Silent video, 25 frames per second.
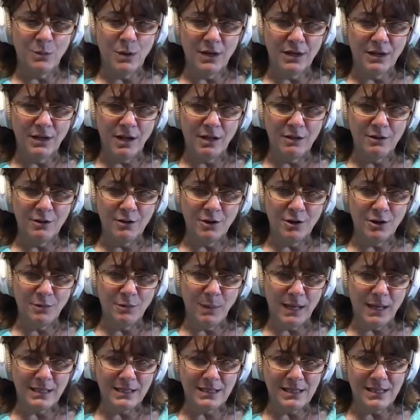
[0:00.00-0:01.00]
what color are you
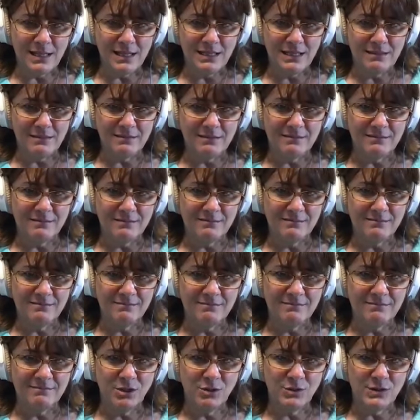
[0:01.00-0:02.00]
painting it?
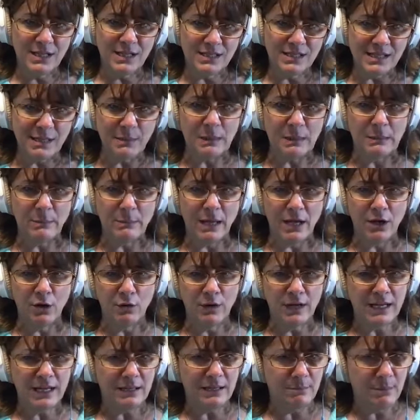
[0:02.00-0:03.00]
You said something about
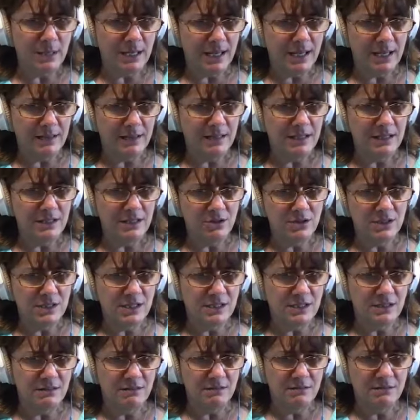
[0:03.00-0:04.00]
green, but I, you
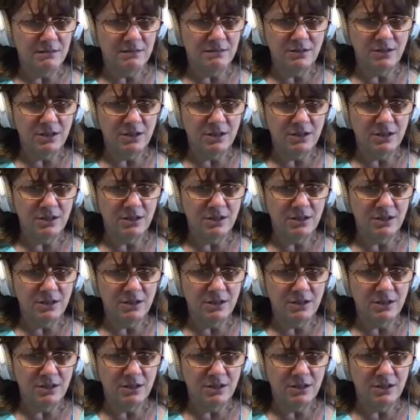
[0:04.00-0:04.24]
said you know